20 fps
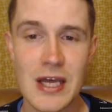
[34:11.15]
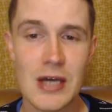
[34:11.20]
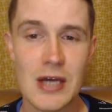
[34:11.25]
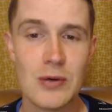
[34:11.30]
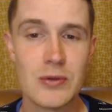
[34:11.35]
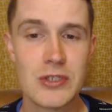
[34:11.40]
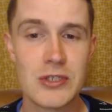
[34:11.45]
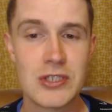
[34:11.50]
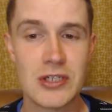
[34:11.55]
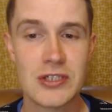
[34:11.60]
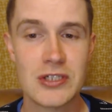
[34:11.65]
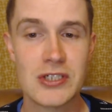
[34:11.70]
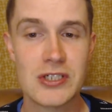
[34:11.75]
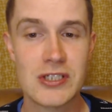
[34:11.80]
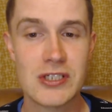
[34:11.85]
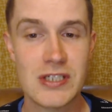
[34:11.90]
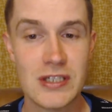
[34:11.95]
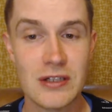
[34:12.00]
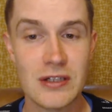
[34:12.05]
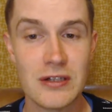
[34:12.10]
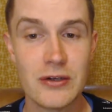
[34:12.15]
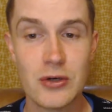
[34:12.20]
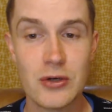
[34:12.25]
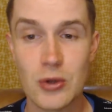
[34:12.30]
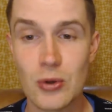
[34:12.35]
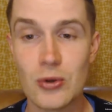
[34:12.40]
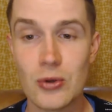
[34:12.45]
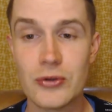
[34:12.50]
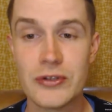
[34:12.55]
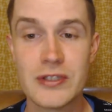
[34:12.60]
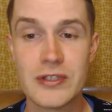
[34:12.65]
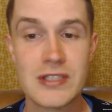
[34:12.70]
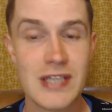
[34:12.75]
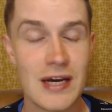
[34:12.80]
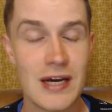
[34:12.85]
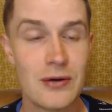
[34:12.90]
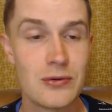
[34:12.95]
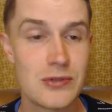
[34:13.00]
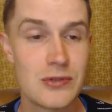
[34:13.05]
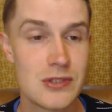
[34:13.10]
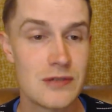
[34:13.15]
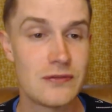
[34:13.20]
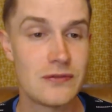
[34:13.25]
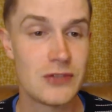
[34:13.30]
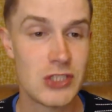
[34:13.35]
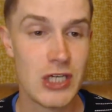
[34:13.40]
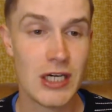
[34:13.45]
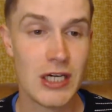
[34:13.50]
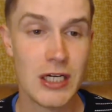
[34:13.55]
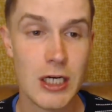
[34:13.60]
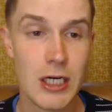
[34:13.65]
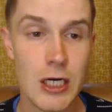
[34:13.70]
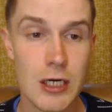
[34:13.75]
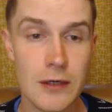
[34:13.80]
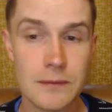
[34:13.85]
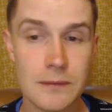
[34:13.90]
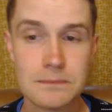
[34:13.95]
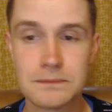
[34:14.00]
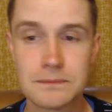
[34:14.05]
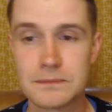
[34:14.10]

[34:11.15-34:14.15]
which are still called the towns of Jair.